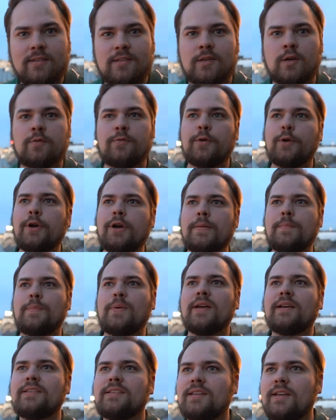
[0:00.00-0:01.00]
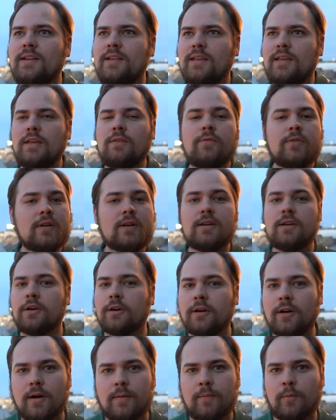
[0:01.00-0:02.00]
So if you're in a big city, even in
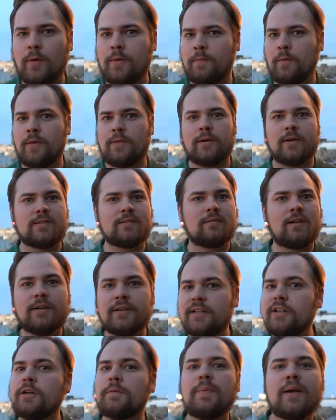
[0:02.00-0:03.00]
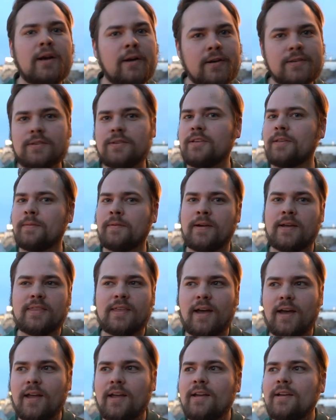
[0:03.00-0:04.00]
Europe, whether it's London or Paris or something like
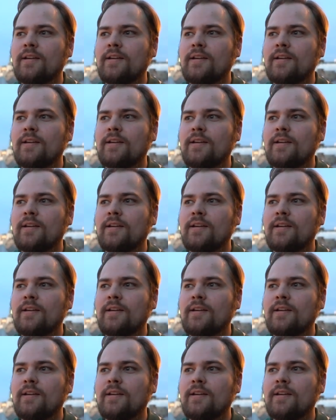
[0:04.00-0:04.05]
that,